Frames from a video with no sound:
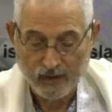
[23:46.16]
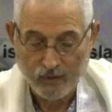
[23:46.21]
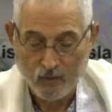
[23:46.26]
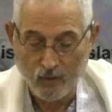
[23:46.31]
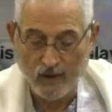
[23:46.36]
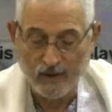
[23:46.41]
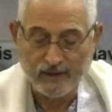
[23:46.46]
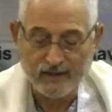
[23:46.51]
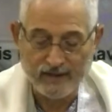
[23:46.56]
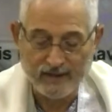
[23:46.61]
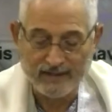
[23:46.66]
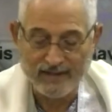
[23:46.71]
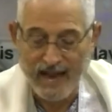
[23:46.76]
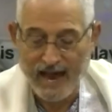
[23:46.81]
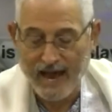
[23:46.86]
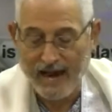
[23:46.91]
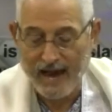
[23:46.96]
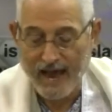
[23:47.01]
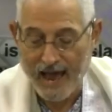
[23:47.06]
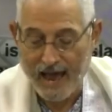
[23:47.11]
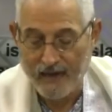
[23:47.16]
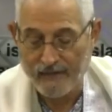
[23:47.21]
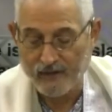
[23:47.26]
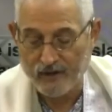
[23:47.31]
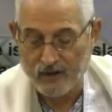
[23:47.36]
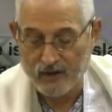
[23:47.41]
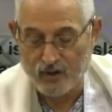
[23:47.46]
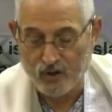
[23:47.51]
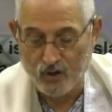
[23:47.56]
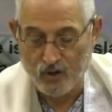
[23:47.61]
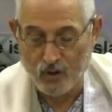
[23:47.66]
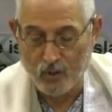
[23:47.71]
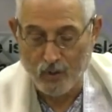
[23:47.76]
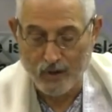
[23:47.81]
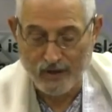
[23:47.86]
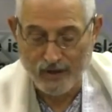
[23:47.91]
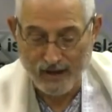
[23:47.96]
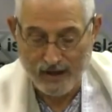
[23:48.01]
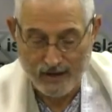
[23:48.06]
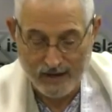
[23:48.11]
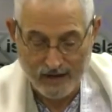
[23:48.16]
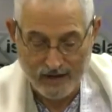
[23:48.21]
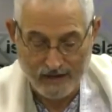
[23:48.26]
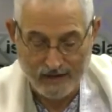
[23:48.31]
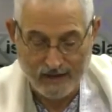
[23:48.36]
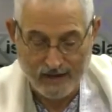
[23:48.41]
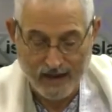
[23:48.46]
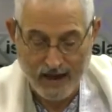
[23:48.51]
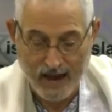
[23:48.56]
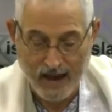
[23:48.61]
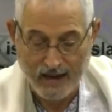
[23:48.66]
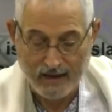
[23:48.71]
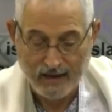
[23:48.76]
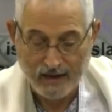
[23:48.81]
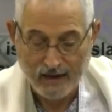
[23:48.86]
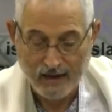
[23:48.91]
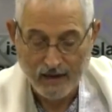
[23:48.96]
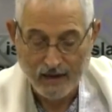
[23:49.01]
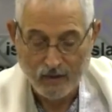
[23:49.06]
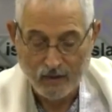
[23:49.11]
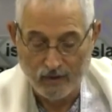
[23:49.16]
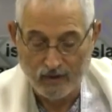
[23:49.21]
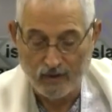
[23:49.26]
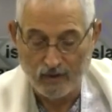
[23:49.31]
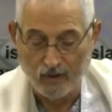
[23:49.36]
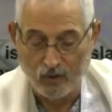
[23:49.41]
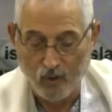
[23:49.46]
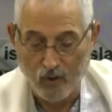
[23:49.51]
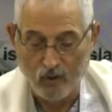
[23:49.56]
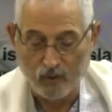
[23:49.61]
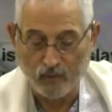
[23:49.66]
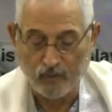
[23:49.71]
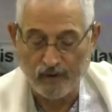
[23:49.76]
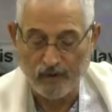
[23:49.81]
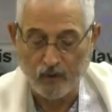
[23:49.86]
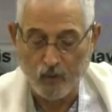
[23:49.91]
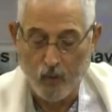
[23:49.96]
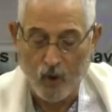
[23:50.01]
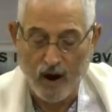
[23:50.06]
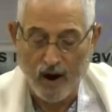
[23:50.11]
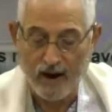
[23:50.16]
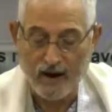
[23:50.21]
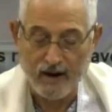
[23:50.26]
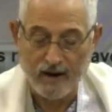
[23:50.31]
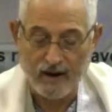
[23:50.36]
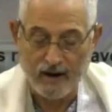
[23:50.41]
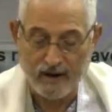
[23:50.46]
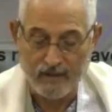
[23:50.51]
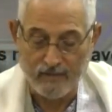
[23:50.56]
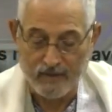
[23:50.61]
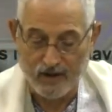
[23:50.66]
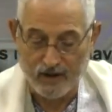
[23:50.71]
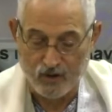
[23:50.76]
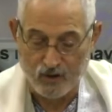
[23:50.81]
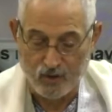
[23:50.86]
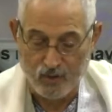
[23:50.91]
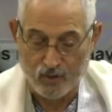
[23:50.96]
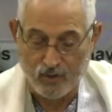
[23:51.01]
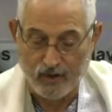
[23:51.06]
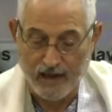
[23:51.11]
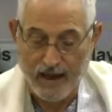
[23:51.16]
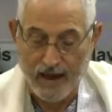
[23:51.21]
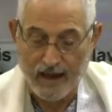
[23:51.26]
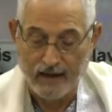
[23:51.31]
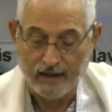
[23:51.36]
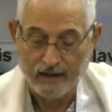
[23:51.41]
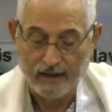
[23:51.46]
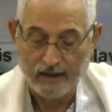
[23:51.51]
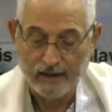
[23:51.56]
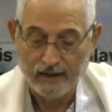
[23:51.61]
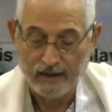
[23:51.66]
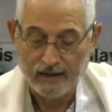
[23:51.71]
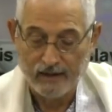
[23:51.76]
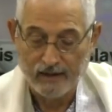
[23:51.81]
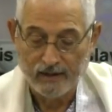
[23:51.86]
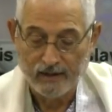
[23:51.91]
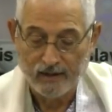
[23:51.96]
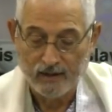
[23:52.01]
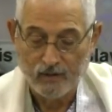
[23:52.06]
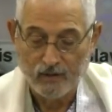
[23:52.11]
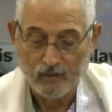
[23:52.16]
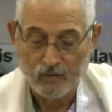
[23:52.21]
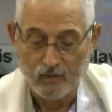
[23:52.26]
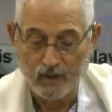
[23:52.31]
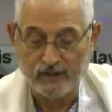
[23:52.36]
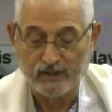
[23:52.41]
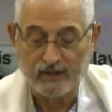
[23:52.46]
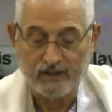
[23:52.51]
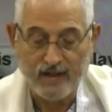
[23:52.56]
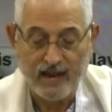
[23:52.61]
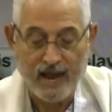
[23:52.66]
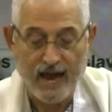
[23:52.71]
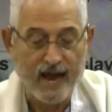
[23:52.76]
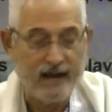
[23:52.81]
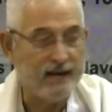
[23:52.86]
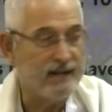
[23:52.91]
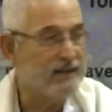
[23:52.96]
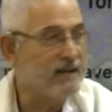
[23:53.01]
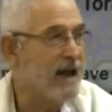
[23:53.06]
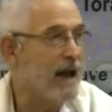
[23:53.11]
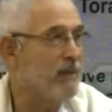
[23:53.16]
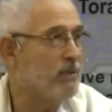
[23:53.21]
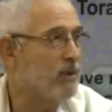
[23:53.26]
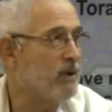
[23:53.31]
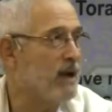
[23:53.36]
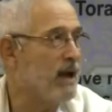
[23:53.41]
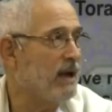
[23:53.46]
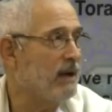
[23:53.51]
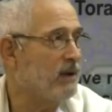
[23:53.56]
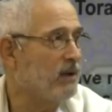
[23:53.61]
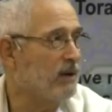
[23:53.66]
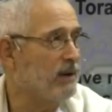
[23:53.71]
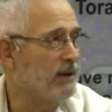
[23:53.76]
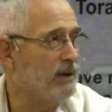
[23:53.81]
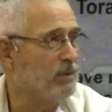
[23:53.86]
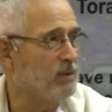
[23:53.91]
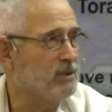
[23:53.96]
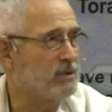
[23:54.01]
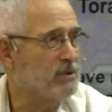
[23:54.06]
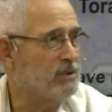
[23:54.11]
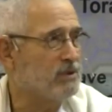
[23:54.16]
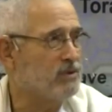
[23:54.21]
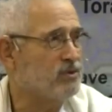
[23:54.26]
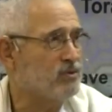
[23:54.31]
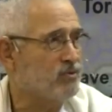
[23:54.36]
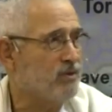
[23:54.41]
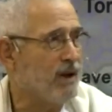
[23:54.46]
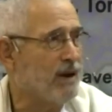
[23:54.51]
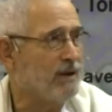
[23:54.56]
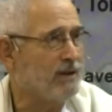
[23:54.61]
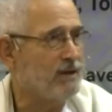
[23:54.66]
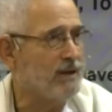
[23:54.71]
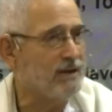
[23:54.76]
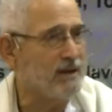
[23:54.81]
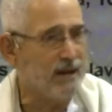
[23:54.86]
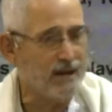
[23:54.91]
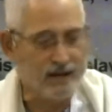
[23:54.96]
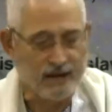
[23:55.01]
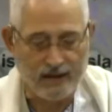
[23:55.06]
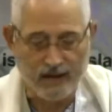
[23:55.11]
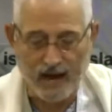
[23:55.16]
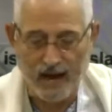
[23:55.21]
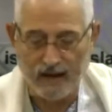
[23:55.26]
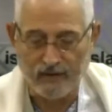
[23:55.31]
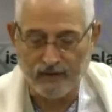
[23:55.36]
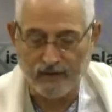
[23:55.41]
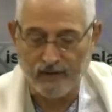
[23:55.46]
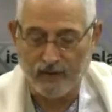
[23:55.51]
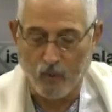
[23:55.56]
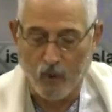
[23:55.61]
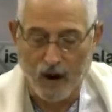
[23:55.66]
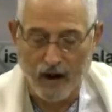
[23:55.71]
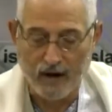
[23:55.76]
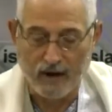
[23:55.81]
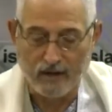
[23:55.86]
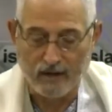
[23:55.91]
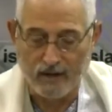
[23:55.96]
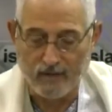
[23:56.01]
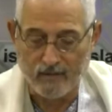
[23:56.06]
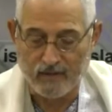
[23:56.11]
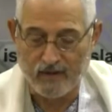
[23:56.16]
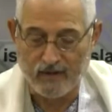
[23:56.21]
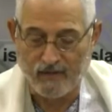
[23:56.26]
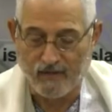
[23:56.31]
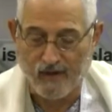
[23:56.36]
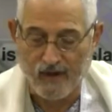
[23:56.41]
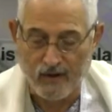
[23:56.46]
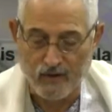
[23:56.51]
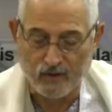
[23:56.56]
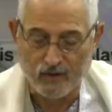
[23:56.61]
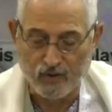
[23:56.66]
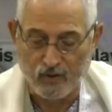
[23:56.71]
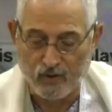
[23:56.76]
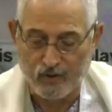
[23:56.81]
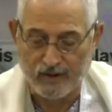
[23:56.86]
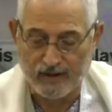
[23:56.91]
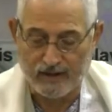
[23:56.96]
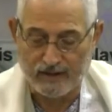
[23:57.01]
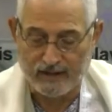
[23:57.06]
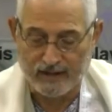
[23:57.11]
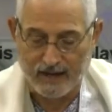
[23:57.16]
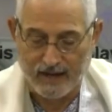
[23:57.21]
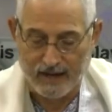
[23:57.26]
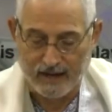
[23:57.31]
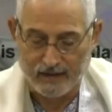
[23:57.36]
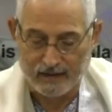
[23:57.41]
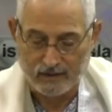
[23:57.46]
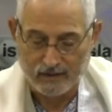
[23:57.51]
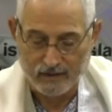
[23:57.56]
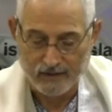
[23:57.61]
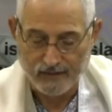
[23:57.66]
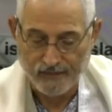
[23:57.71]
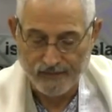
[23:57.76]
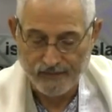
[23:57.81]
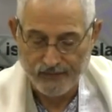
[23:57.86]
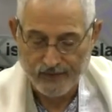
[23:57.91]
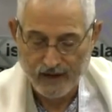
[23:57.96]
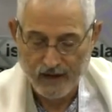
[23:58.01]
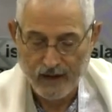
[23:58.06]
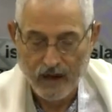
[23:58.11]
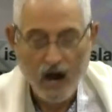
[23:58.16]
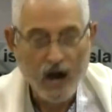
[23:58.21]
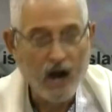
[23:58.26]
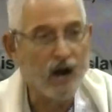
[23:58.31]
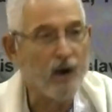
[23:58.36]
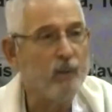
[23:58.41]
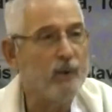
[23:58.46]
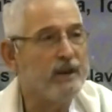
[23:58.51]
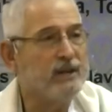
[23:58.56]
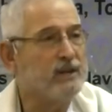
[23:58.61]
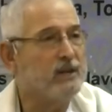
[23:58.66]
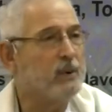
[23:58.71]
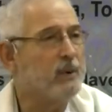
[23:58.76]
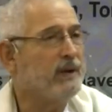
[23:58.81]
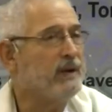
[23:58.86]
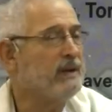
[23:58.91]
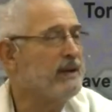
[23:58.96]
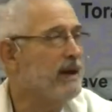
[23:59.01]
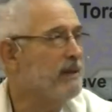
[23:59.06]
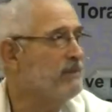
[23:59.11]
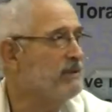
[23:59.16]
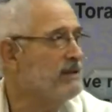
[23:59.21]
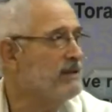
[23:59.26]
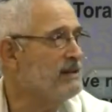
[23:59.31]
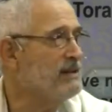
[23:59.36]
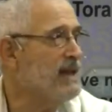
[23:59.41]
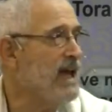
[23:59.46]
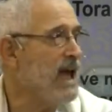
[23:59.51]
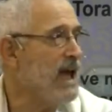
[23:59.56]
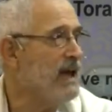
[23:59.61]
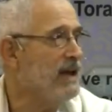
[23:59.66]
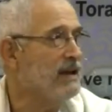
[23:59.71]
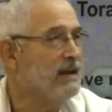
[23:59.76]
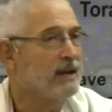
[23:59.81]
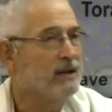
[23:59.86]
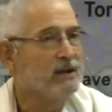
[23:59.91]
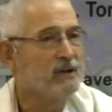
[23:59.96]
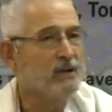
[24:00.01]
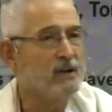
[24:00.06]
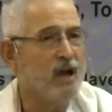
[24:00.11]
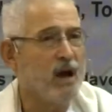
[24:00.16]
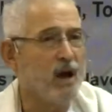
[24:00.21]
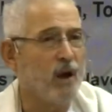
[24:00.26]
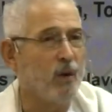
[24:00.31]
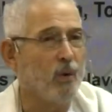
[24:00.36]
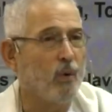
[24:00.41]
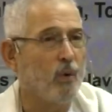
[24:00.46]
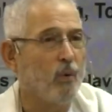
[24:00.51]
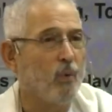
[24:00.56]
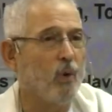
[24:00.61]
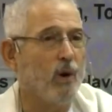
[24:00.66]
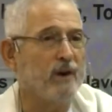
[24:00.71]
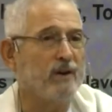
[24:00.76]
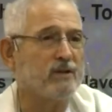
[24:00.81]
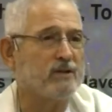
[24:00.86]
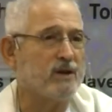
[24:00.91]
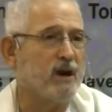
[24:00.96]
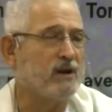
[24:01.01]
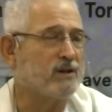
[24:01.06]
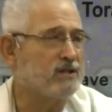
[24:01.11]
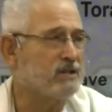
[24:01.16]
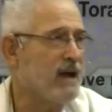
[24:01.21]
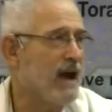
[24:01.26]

What does that have to do with any of that? Well, the Lord required them to do that. Once they had a tabernacle and it was constructed, then God required them to do these things. Are we doing them today? No. What is our